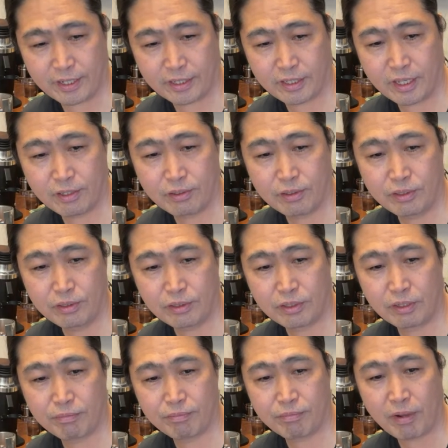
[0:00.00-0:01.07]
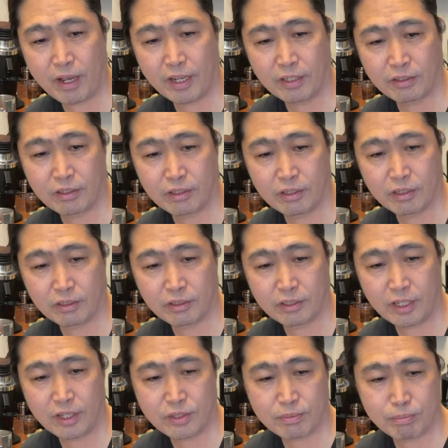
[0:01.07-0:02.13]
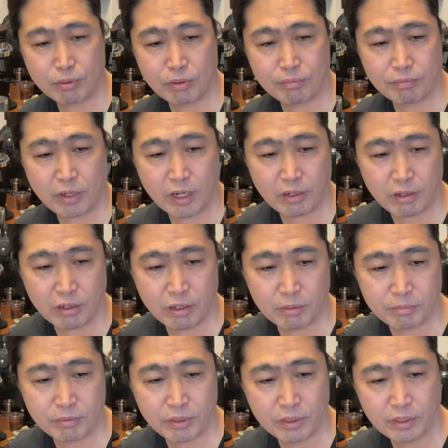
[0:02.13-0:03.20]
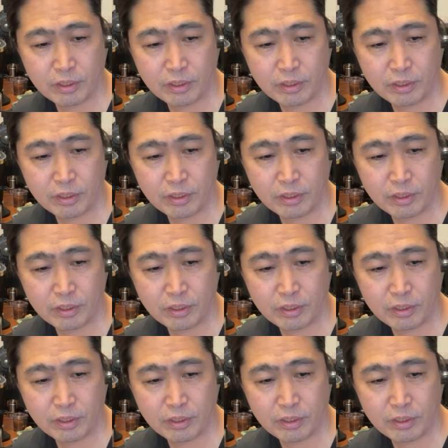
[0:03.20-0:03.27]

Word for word: Can you define the taste profile of